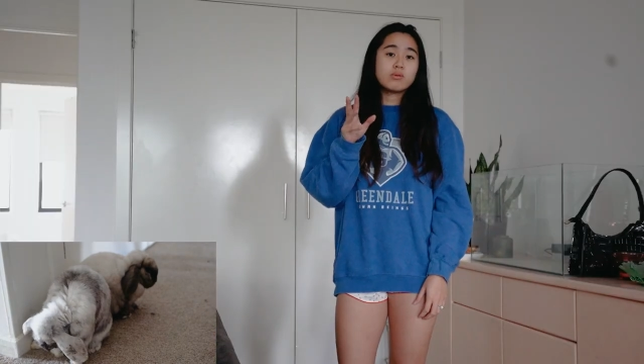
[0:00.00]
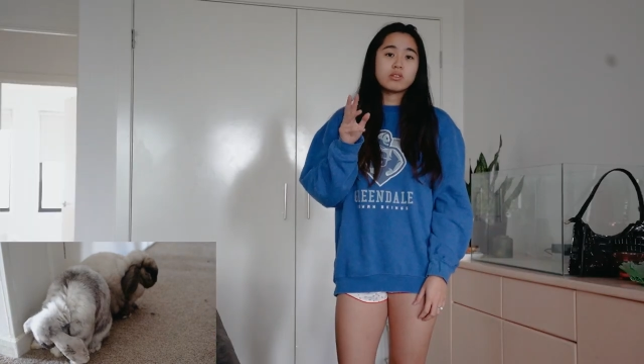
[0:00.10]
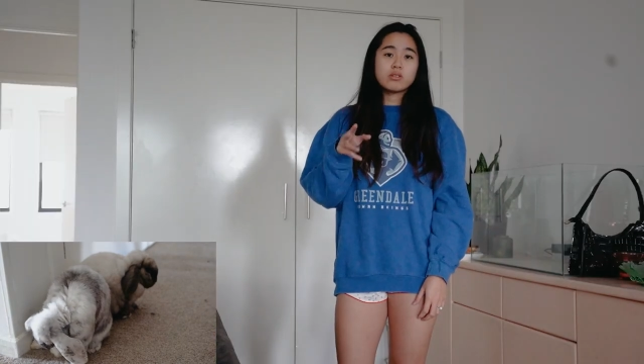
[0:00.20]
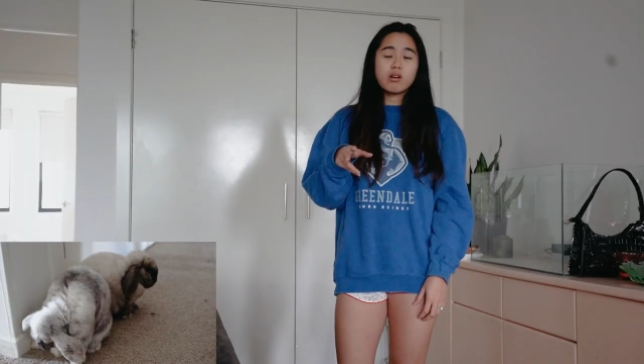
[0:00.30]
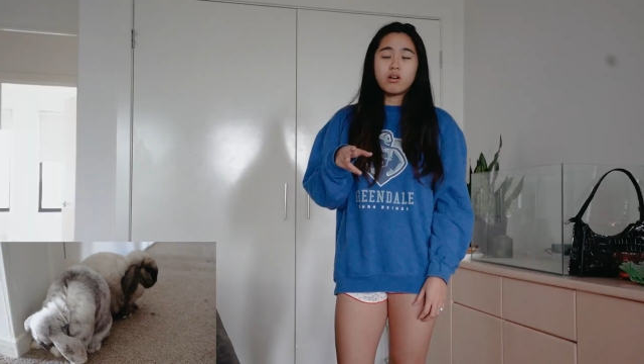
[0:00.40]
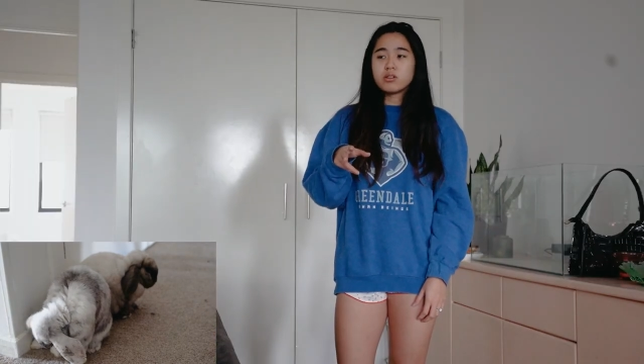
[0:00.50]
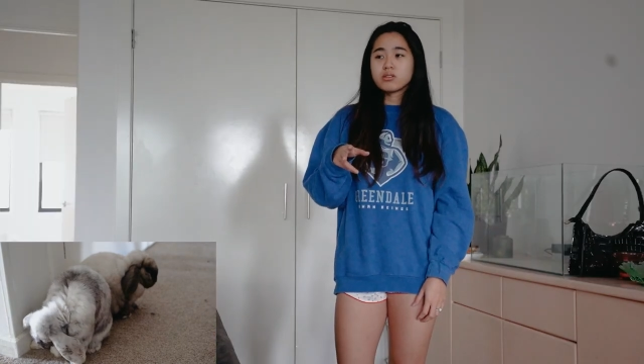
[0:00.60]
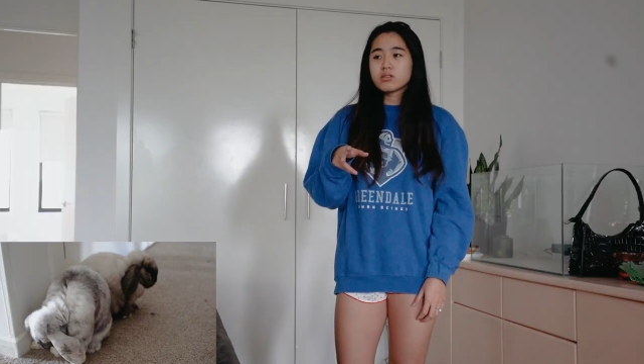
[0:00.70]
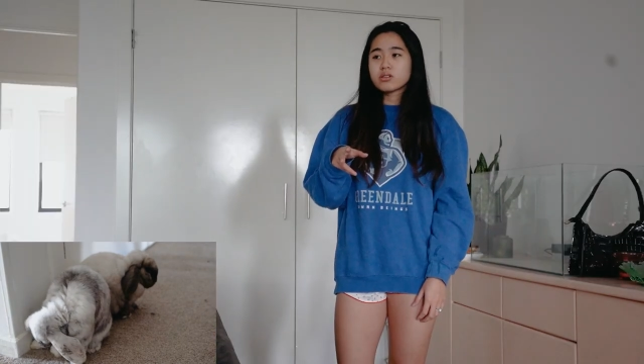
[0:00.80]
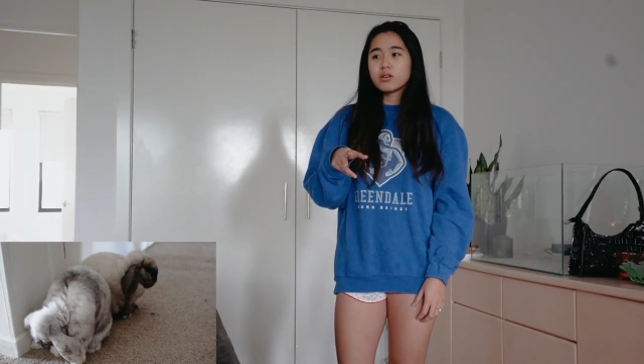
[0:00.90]
wasn't
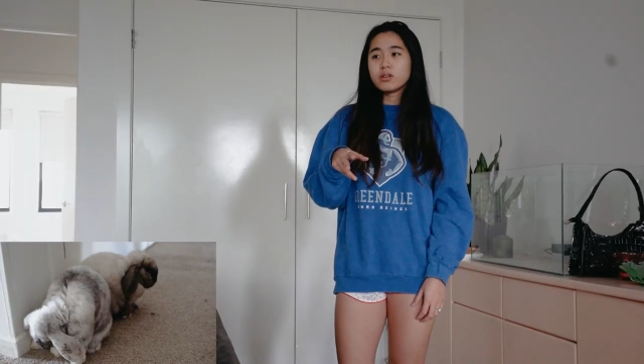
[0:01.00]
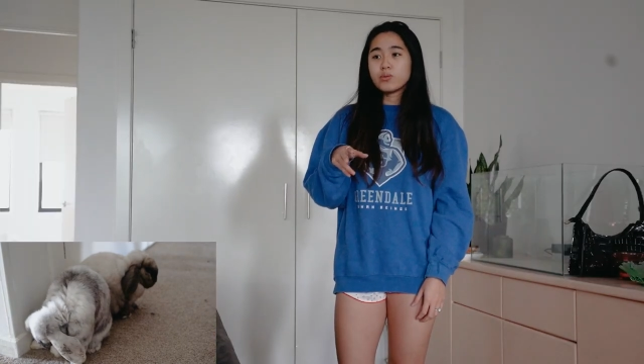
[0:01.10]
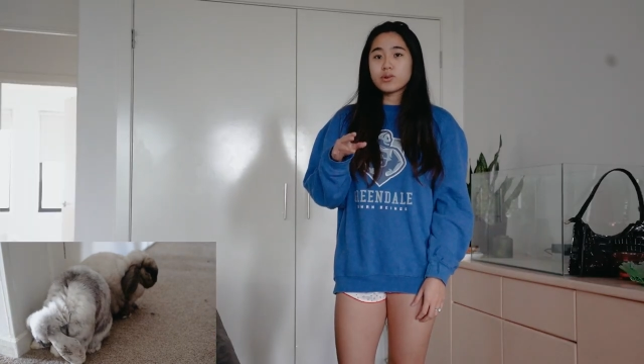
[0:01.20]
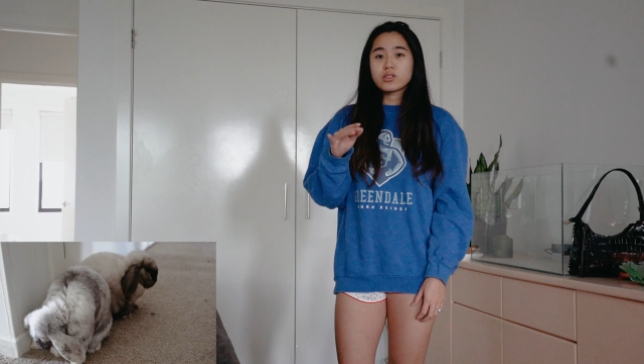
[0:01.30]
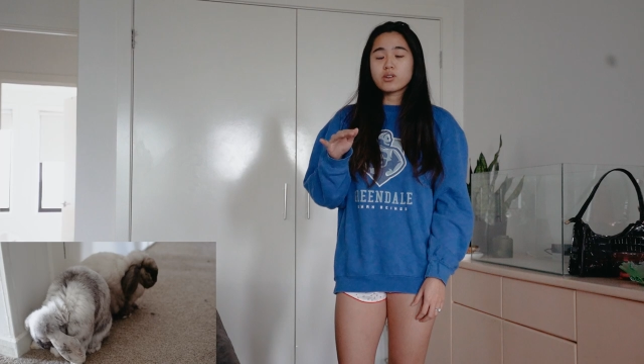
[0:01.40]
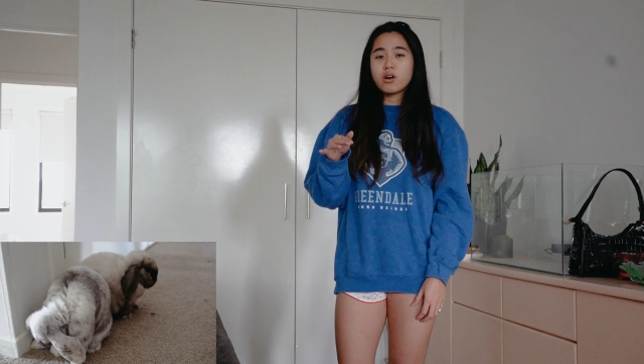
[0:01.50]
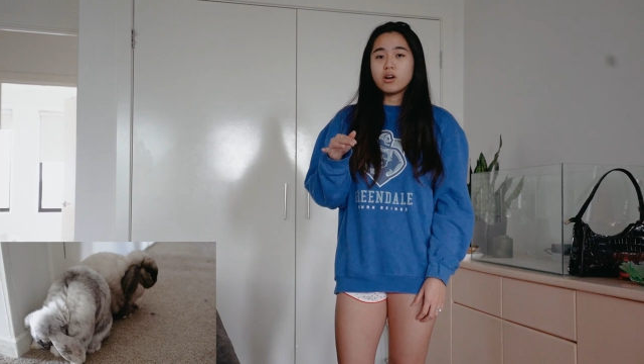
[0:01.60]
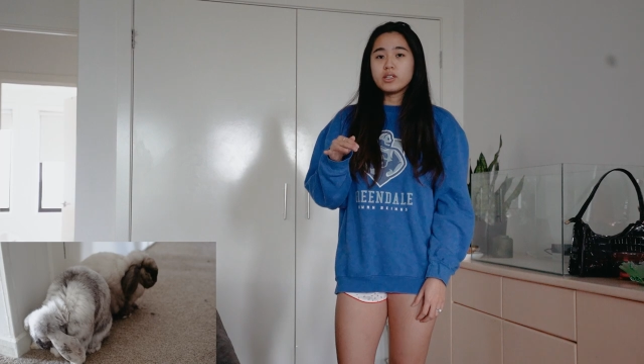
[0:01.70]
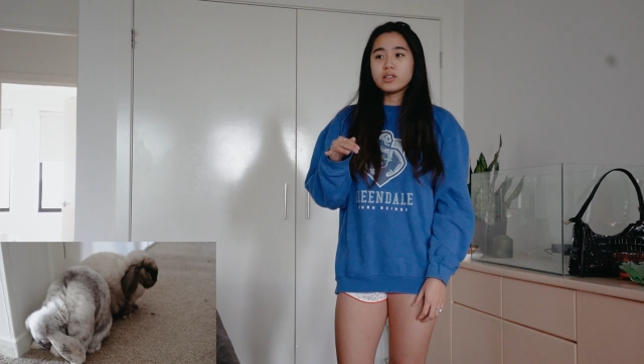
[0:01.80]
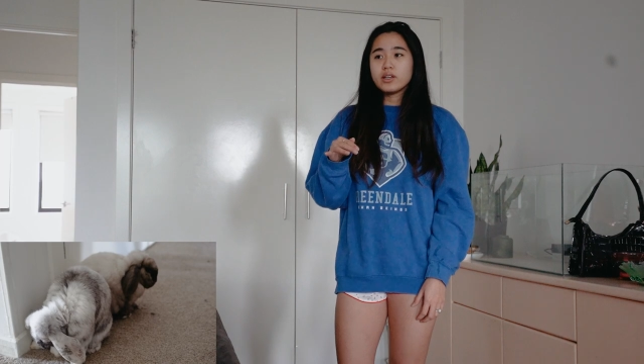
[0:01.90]
on, so it wasn't
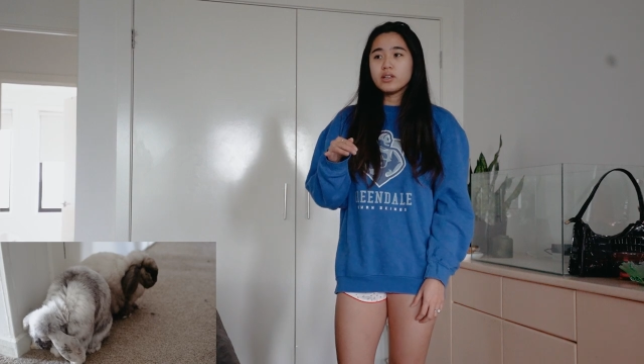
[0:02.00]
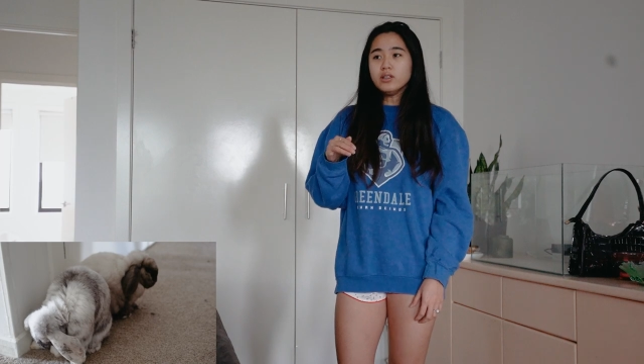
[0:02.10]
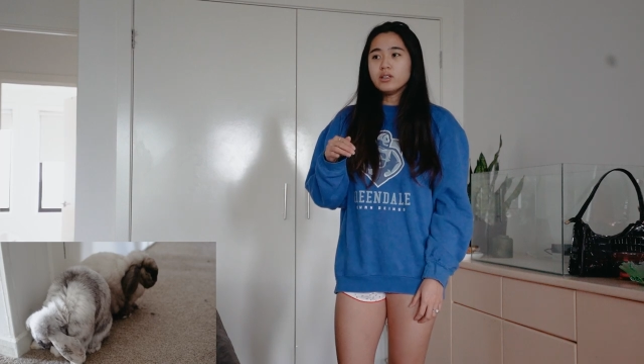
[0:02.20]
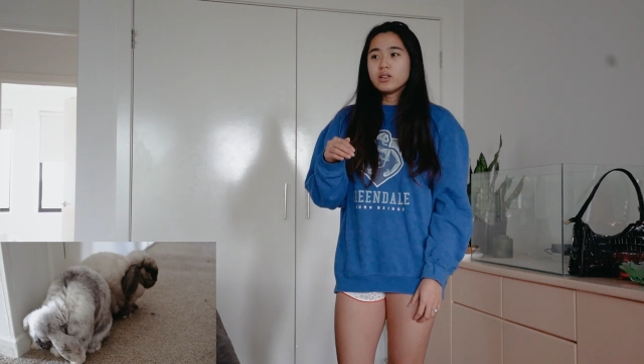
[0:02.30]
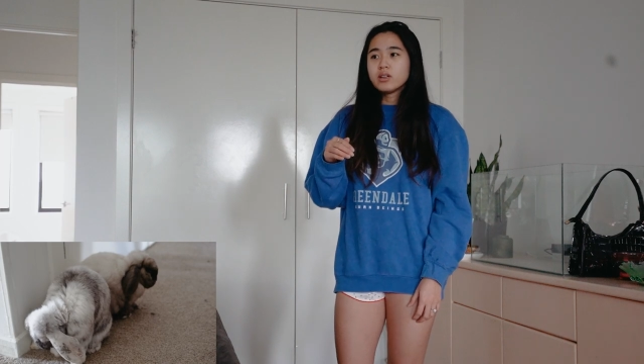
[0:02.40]
hot in there.